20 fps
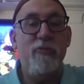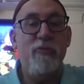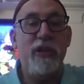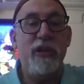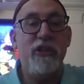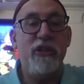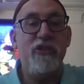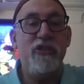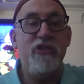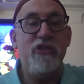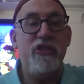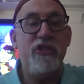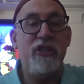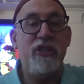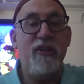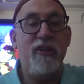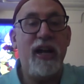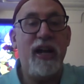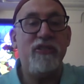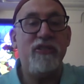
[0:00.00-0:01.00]
We're
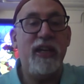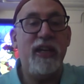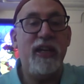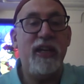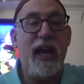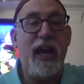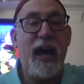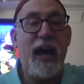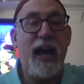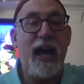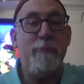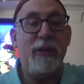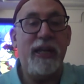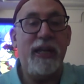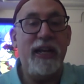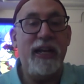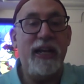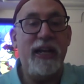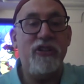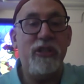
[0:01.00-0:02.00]
Xeroxing
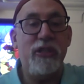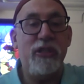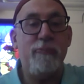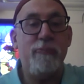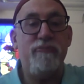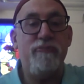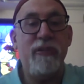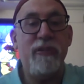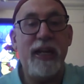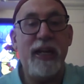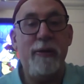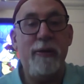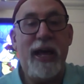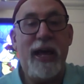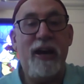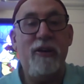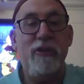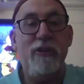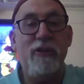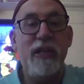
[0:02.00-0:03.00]
applications, printing them
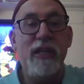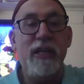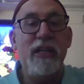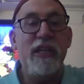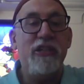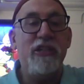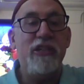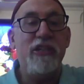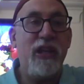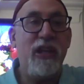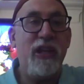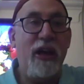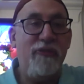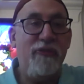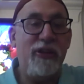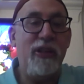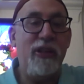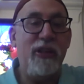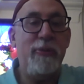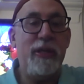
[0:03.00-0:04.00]
out, stuffing
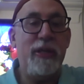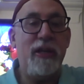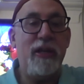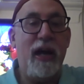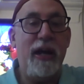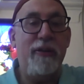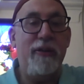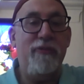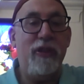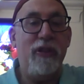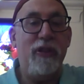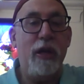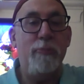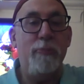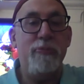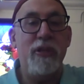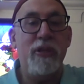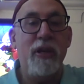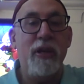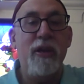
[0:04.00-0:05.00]
them into envelopes,